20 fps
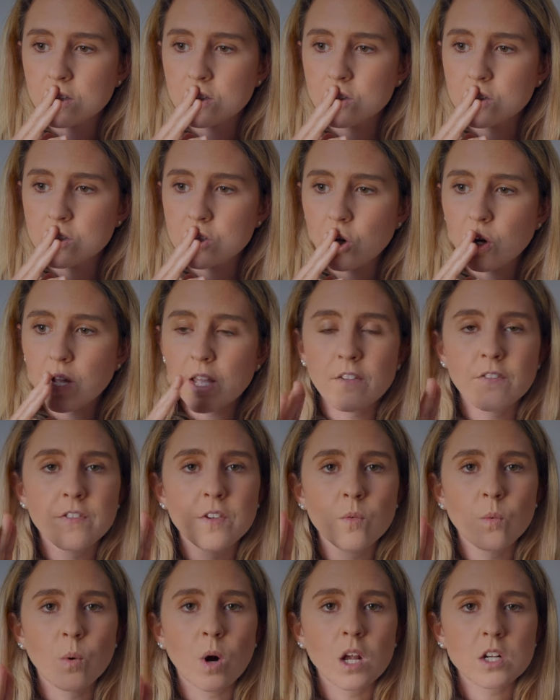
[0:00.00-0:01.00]
So if
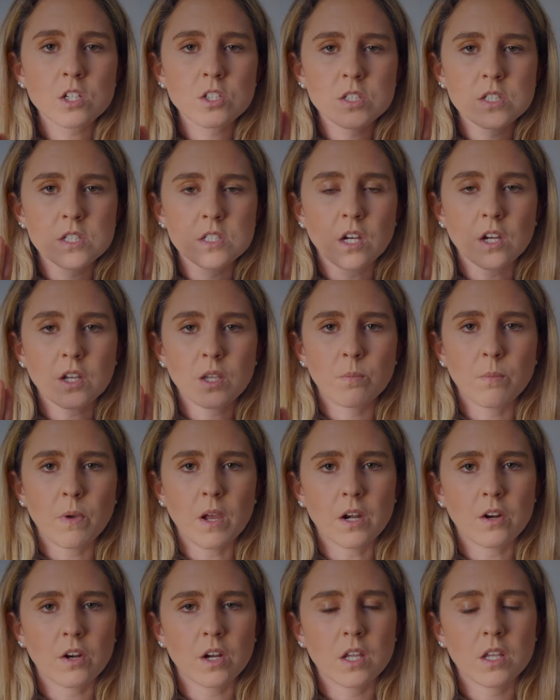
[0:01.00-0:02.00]
you watch this
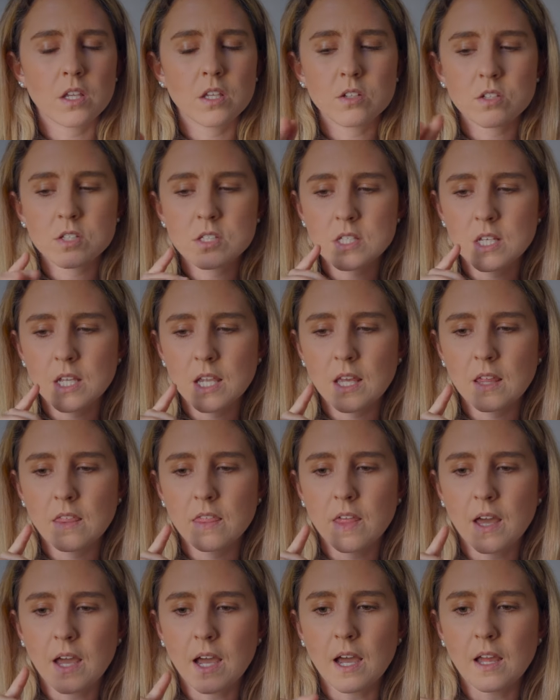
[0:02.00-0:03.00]
documentary, you'll see
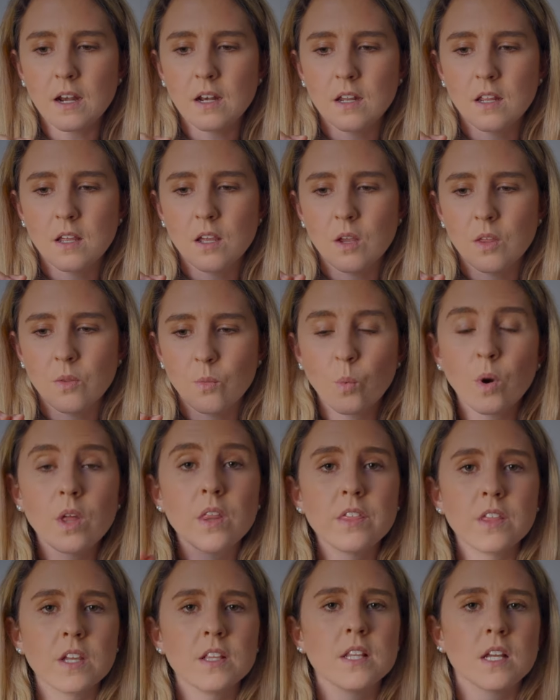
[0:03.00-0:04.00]
that
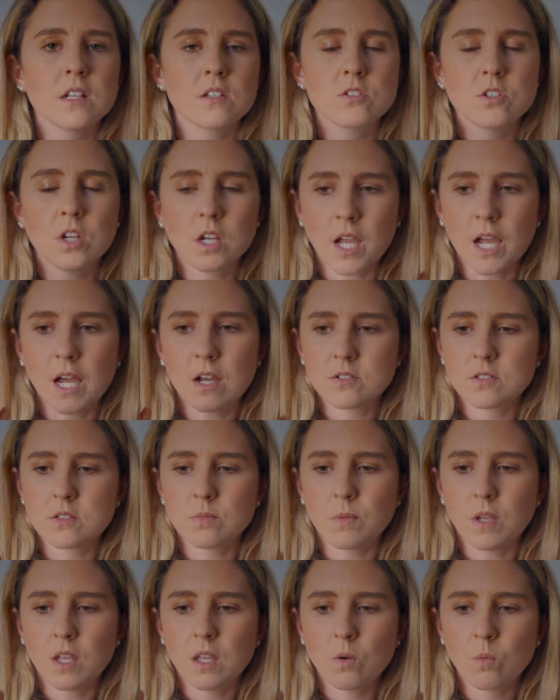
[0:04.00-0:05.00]
one thing that stuck out
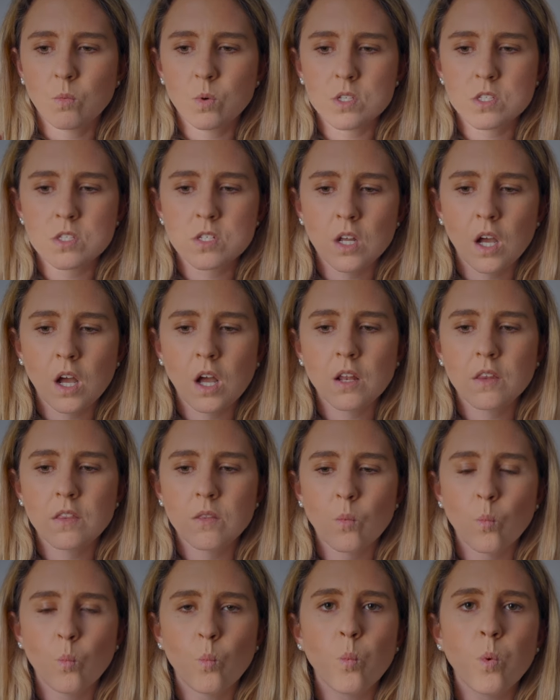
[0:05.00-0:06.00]
to me was not
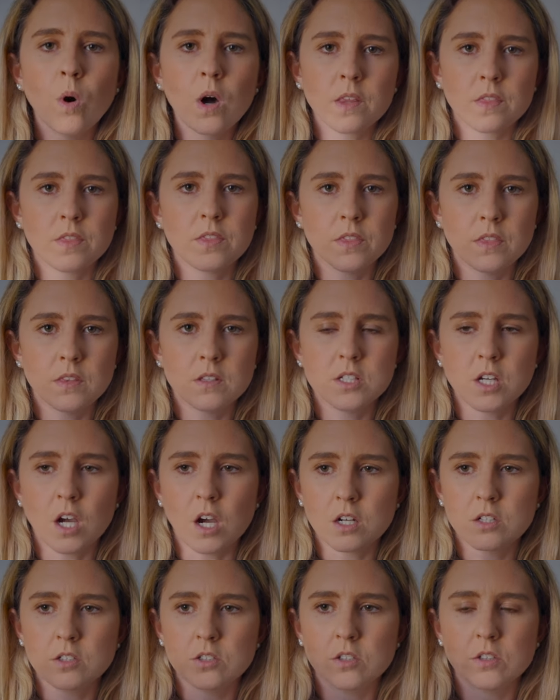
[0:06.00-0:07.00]
what
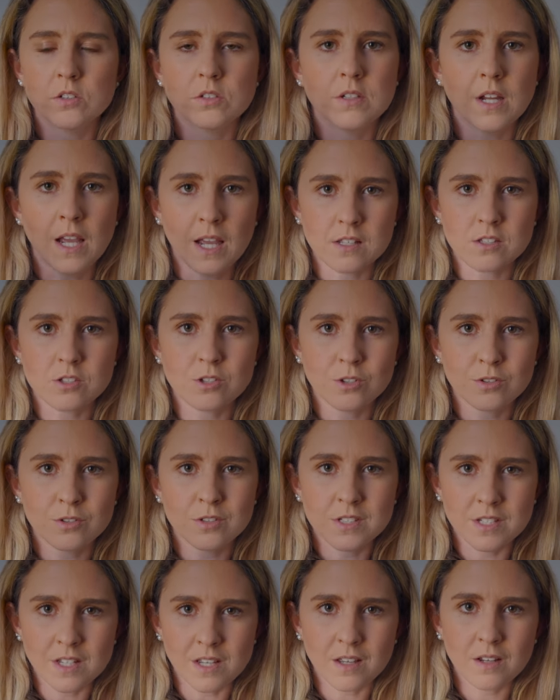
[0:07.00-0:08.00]
Doctor Nassar
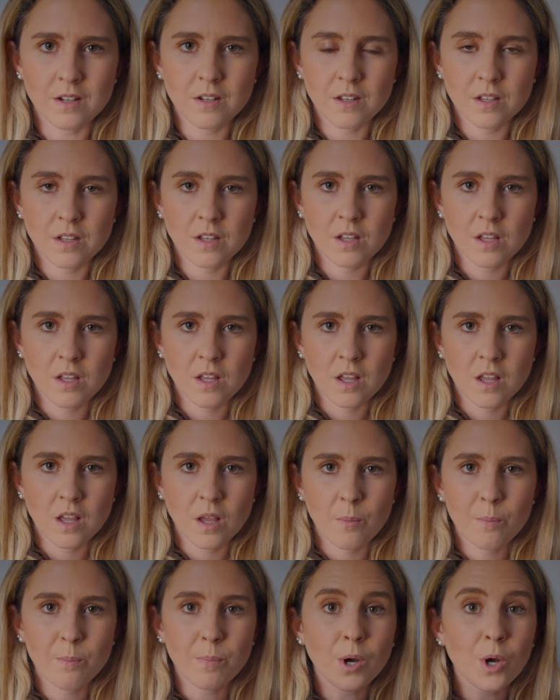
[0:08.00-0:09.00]
did,
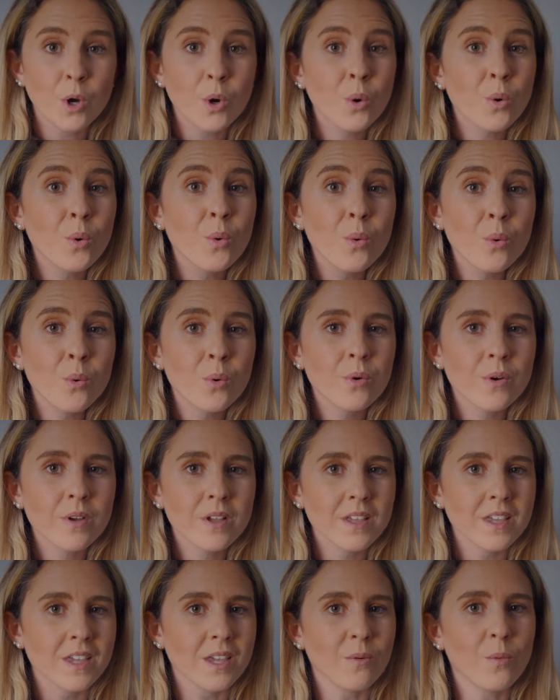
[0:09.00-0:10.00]
but who
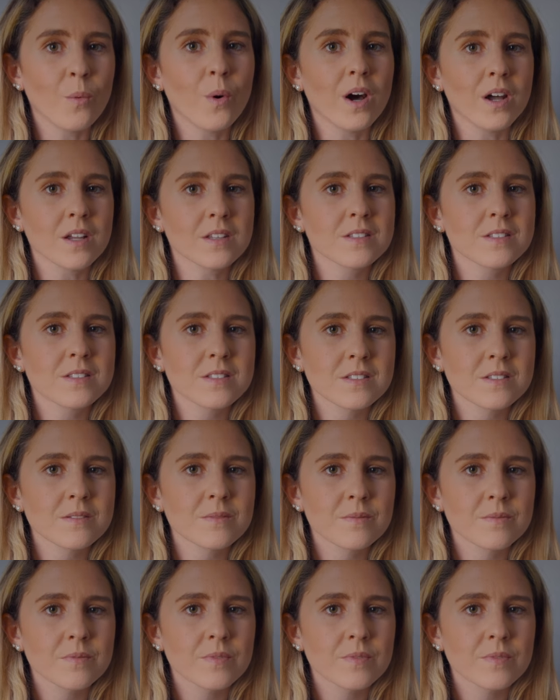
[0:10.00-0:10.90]
he was.